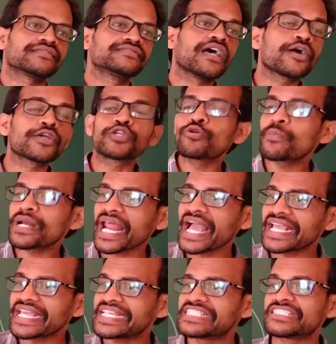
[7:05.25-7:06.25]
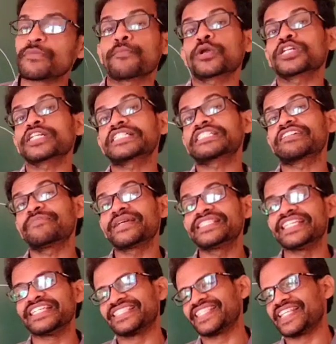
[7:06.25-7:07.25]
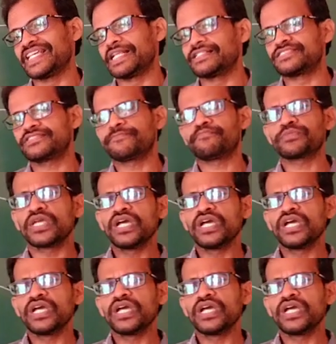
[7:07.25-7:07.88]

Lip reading: The human eye is protected by the 3 layers.